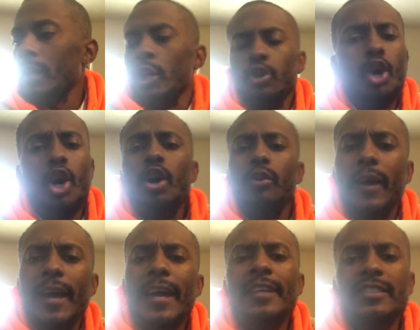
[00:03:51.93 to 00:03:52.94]
Your
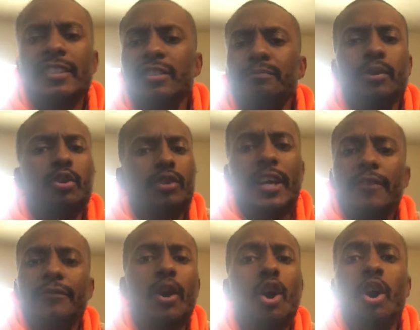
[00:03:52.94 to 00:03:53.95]
grace is
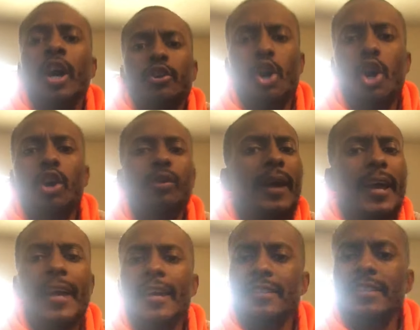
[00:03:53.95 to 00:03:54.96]
beautiful. Your
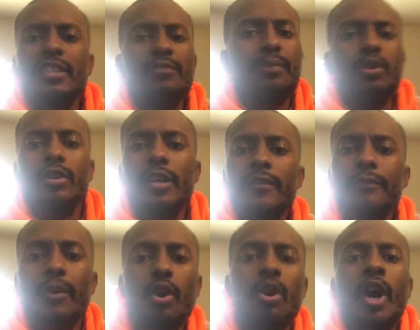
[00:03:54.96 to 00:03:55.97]
grace is
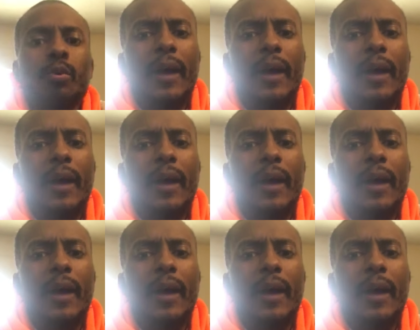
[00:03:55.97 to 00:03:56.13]
beautiful.